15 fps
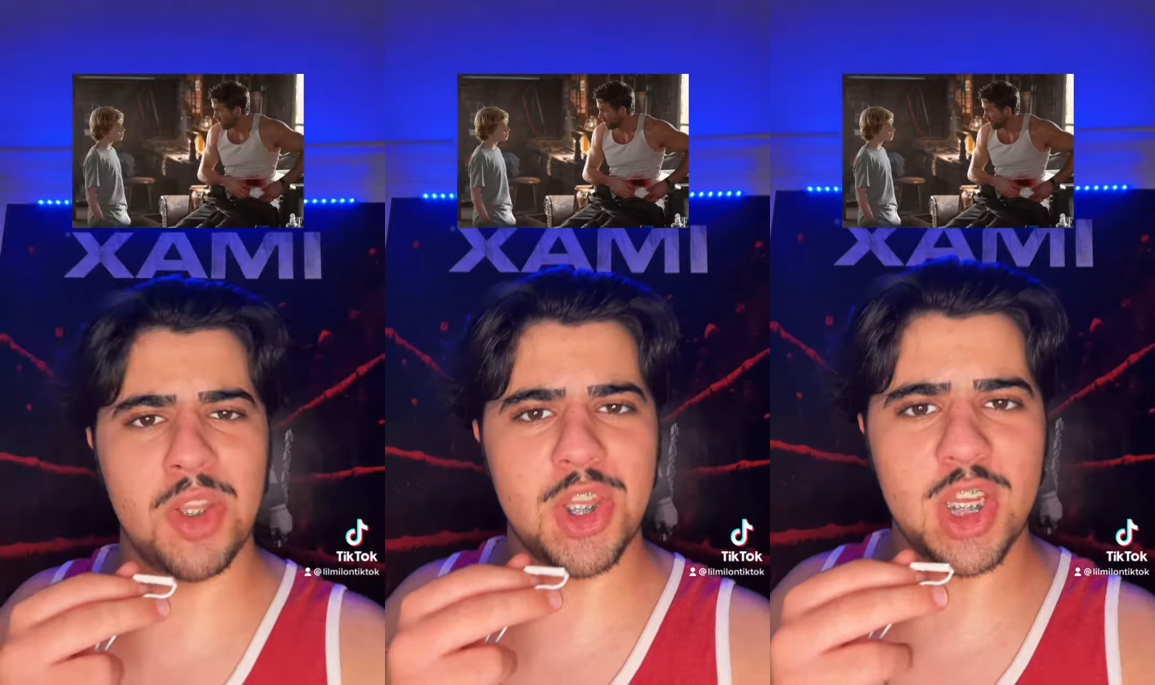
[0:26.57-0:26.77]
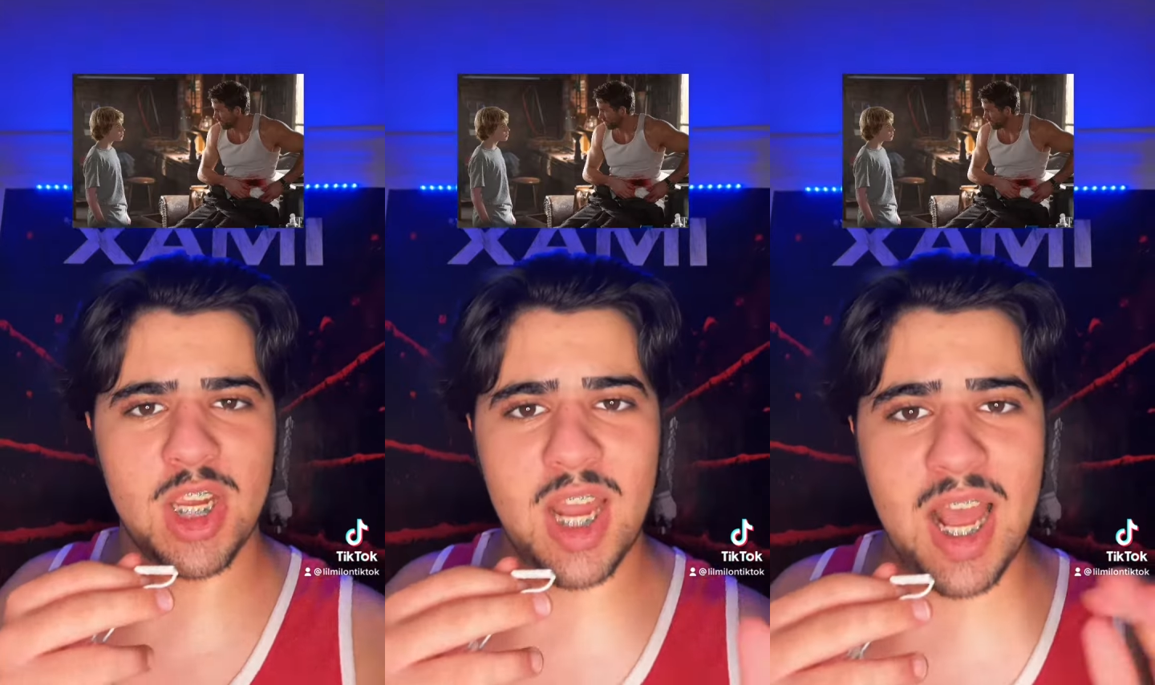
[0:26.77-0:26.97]

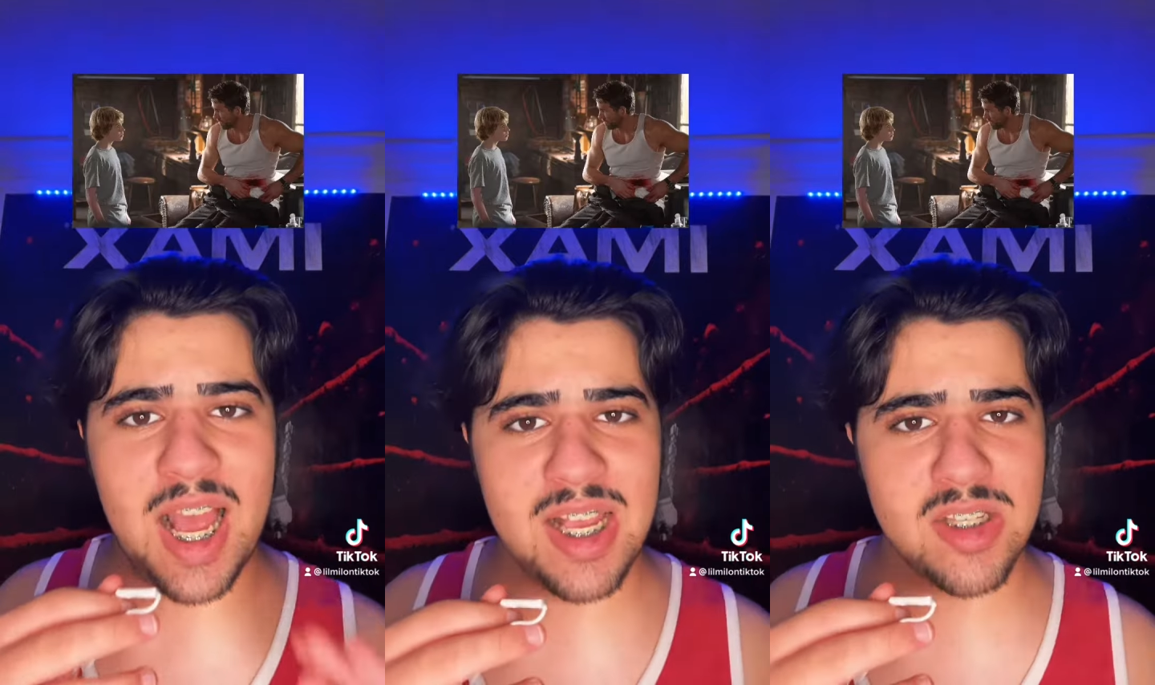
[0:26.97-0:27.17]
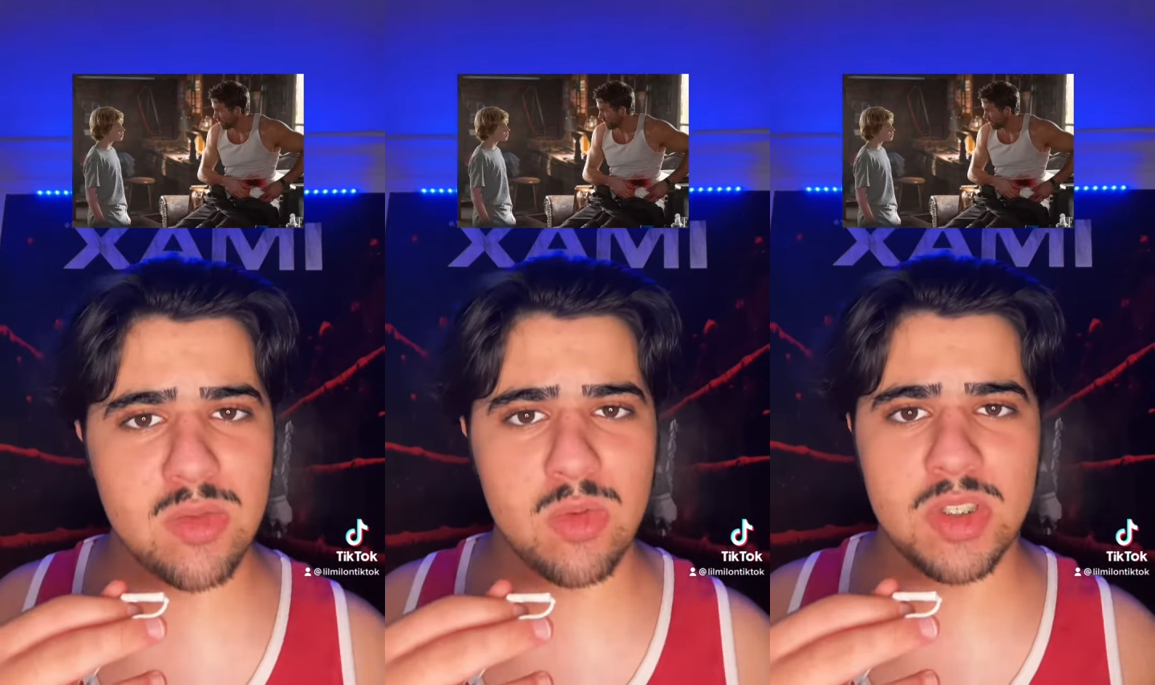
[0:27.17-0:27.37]
The
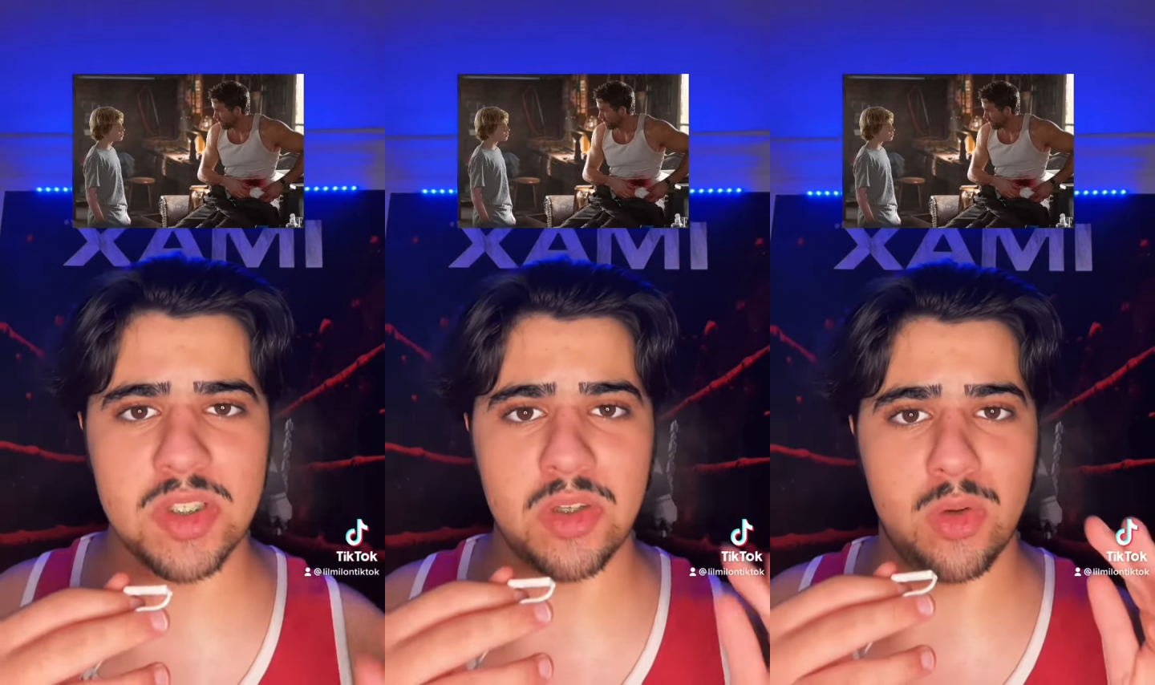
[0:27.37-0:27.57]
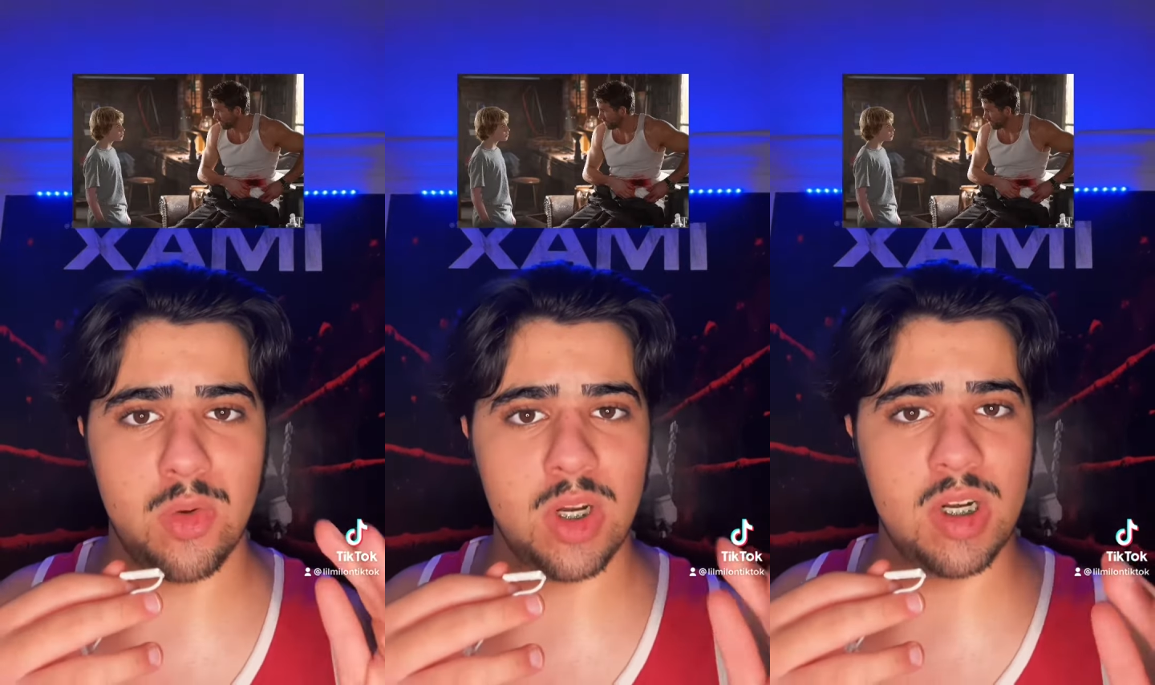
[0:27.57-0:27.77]
cast was
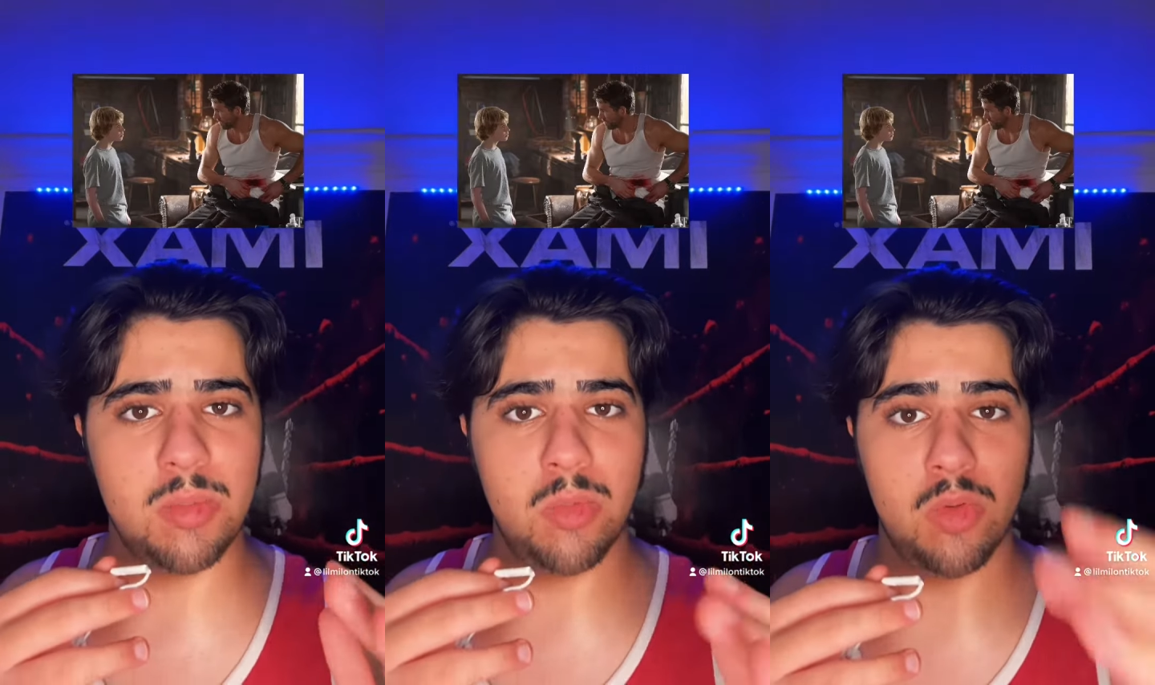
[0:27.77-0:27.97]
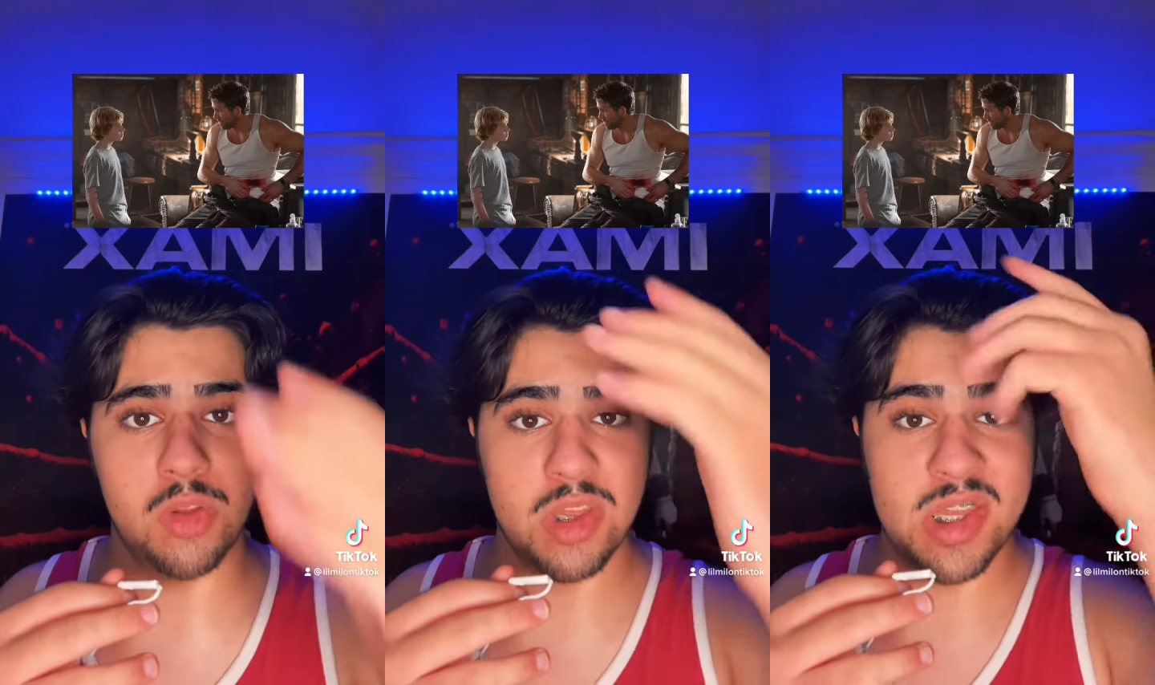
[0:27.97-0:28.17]

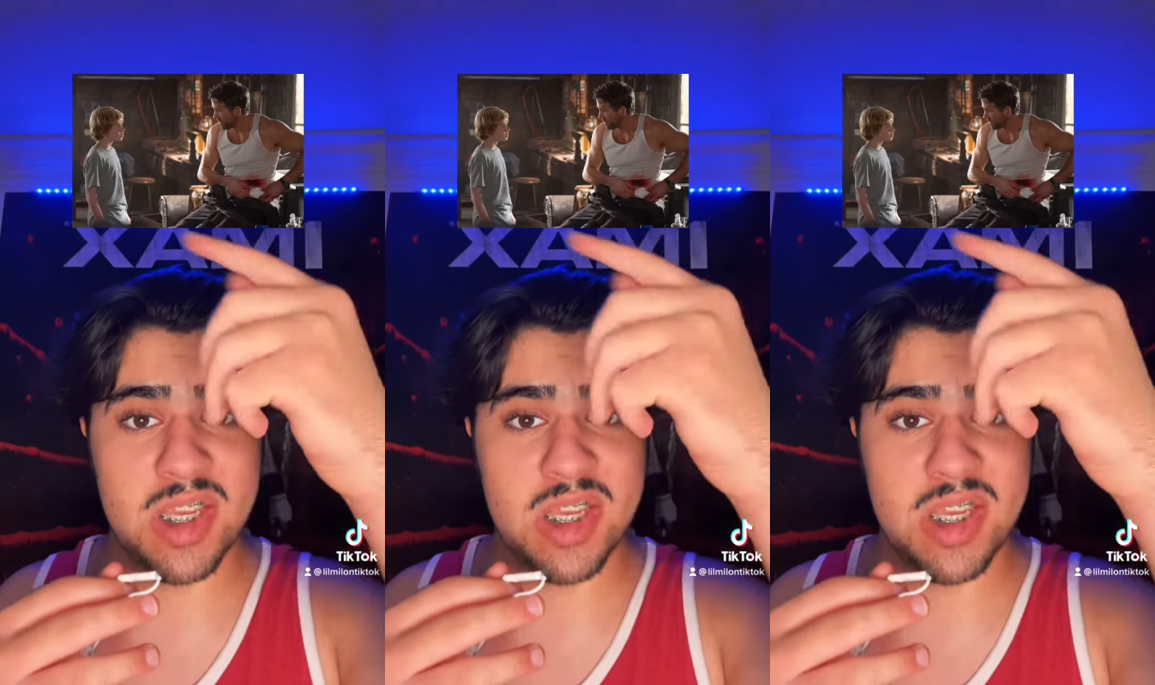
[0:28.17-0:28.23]
incredible.